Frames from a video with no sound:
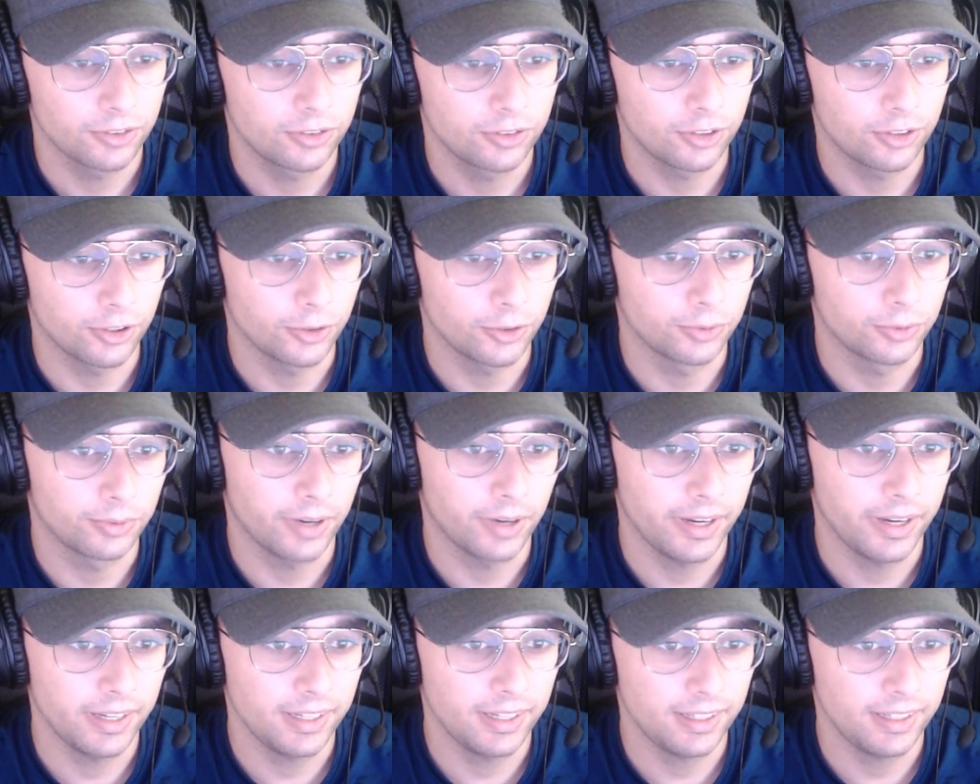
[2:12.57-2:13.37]
So
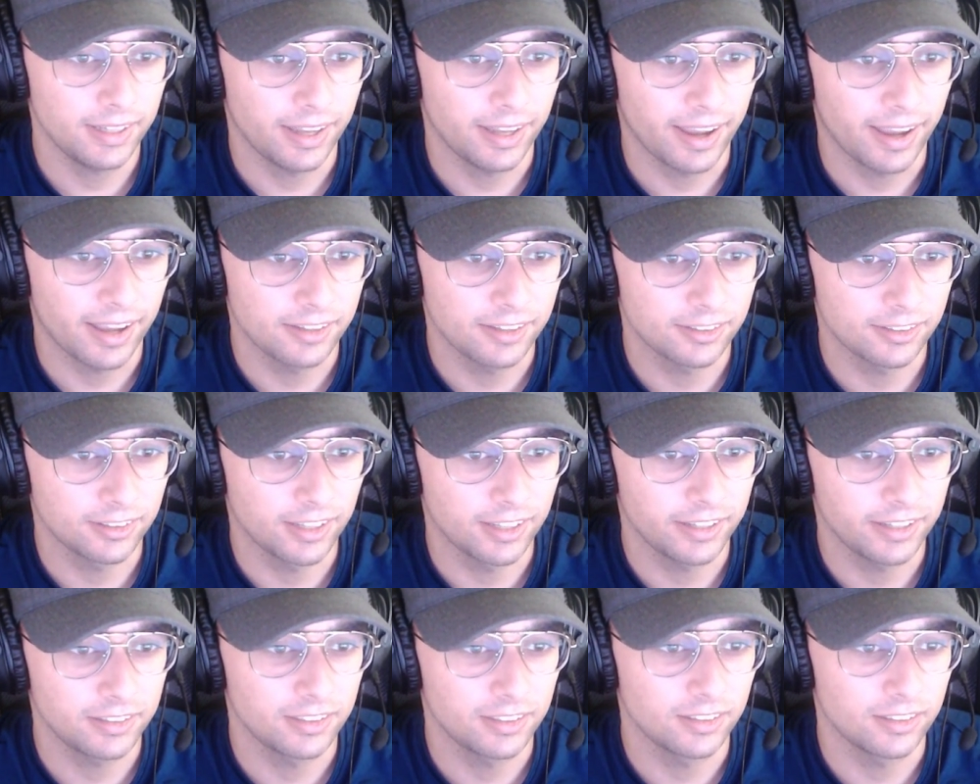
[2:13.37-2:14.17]
Ray has
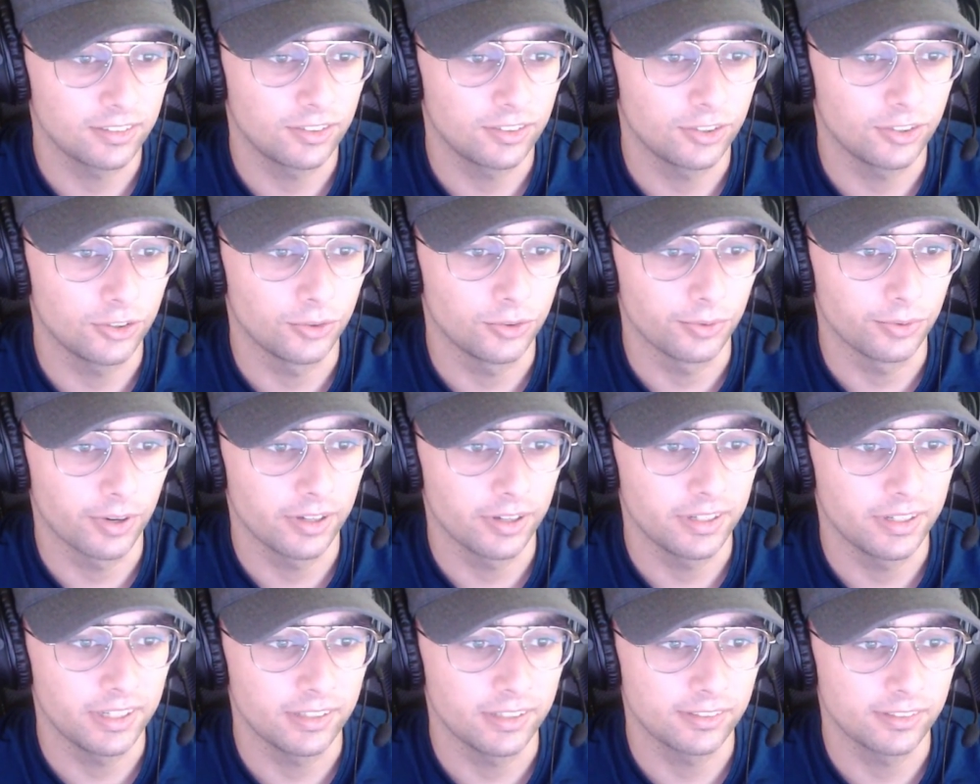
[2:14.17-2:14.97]
elected to
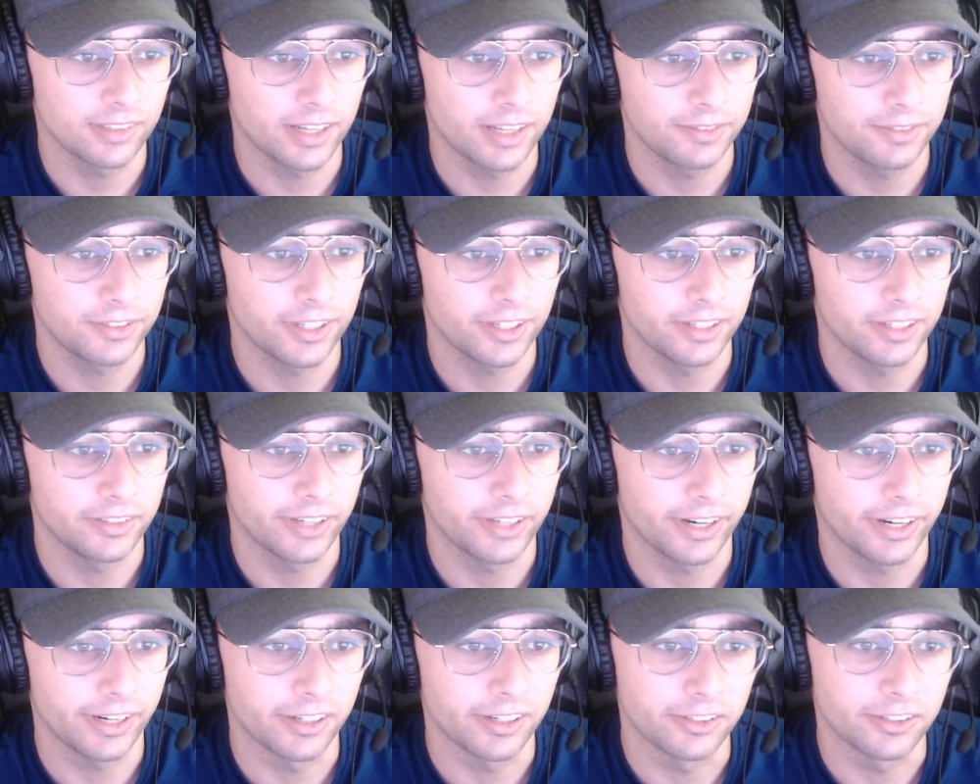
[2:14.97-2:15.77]
run his left side
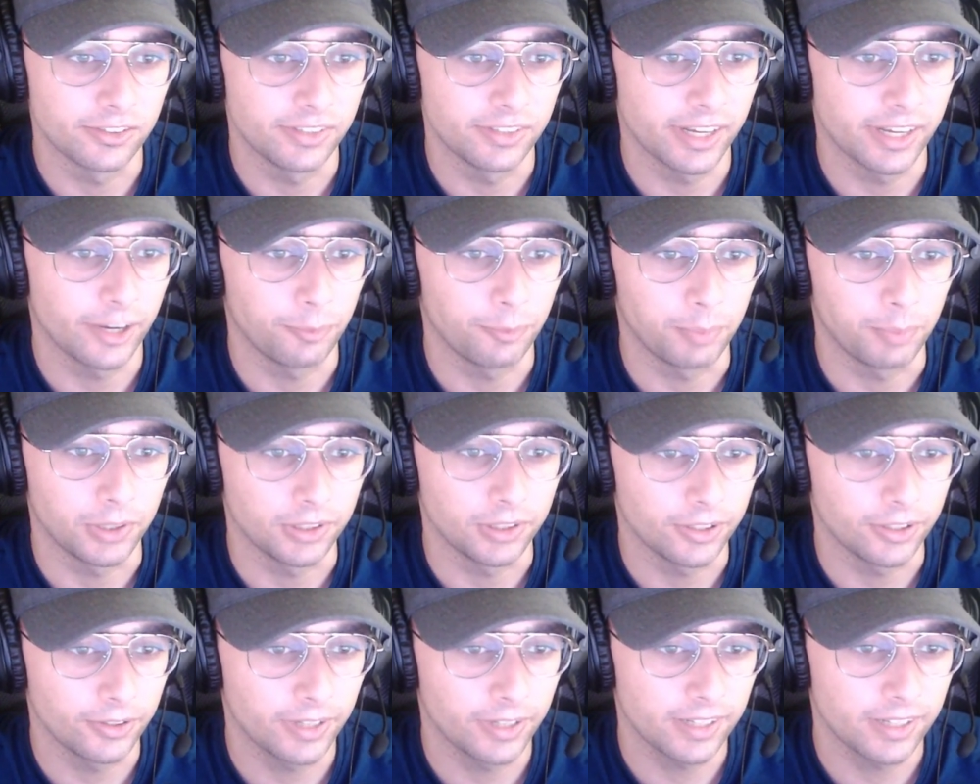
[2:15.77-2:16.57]
tires down
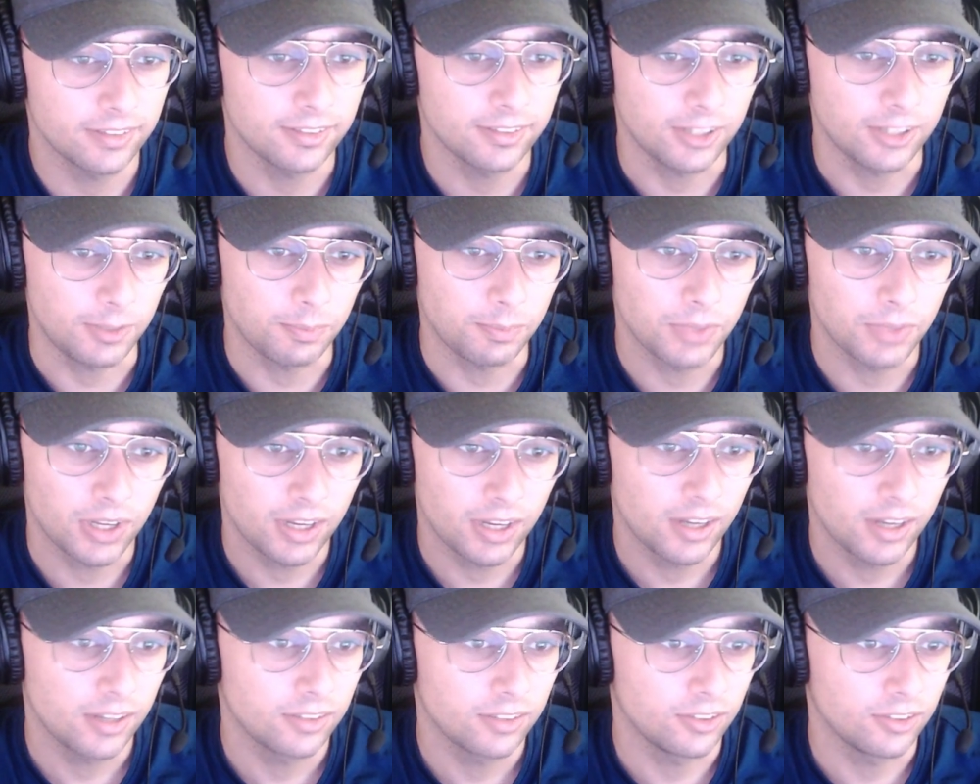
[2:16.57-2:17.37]
below that seam,
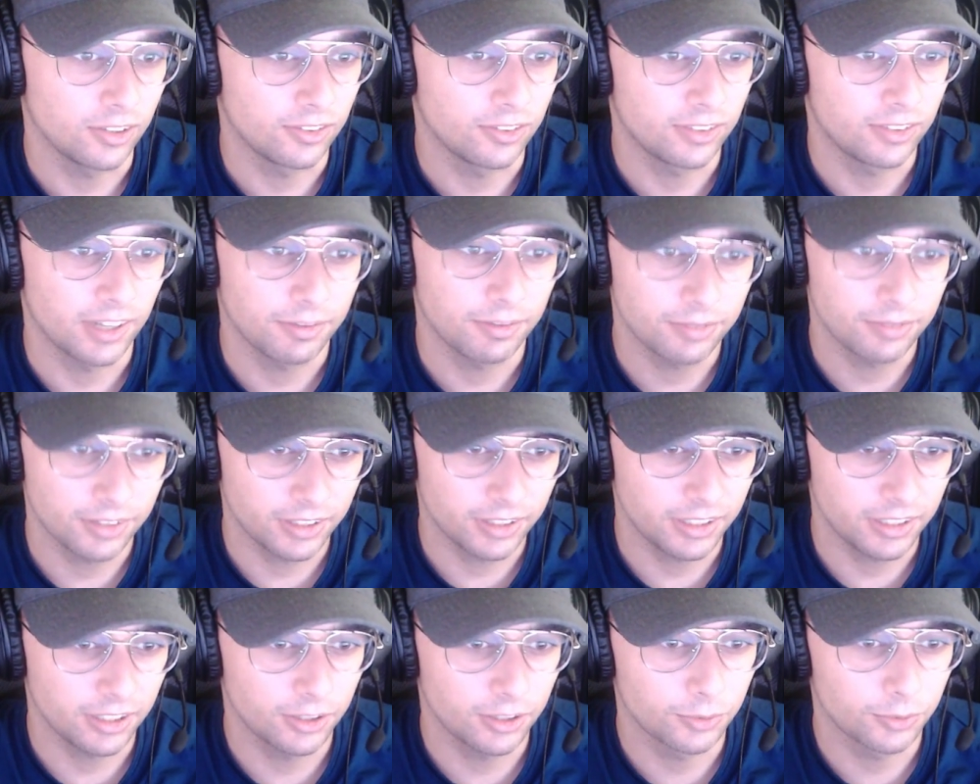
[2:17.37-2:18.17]
so it's
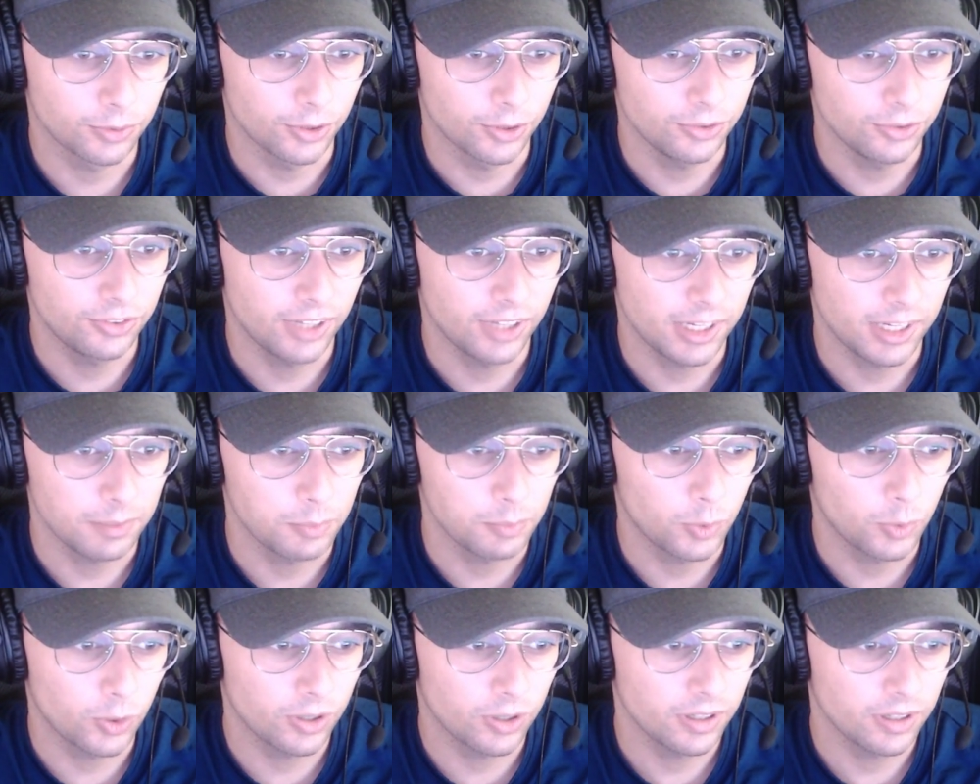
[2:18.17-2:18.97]
definitely going to rotate
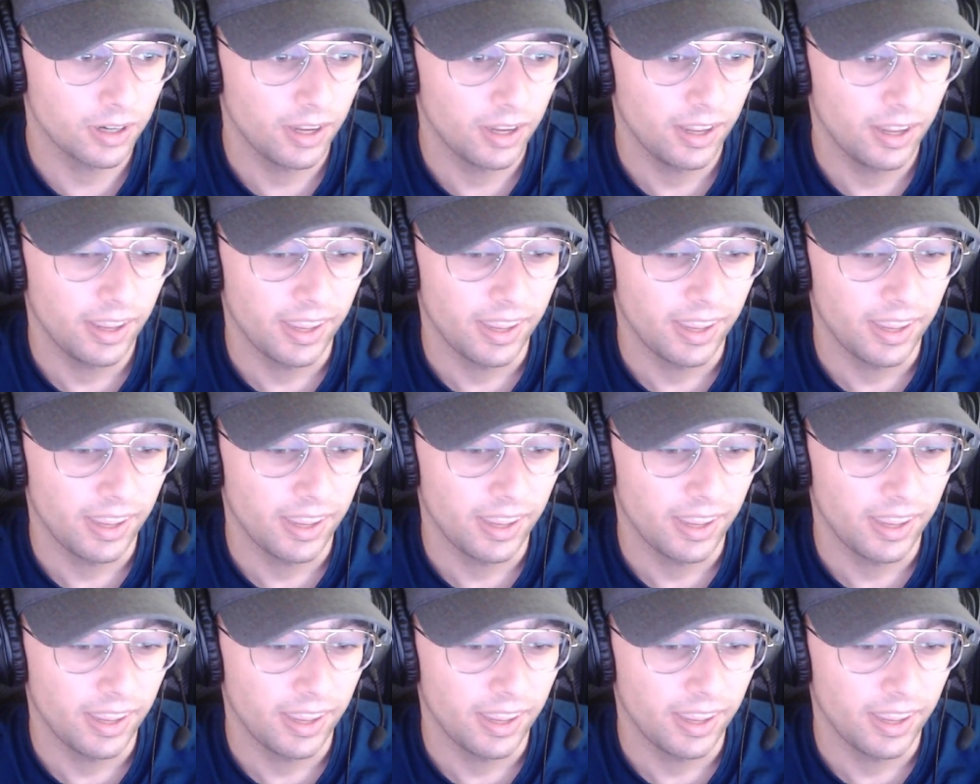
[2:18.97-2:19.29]
more.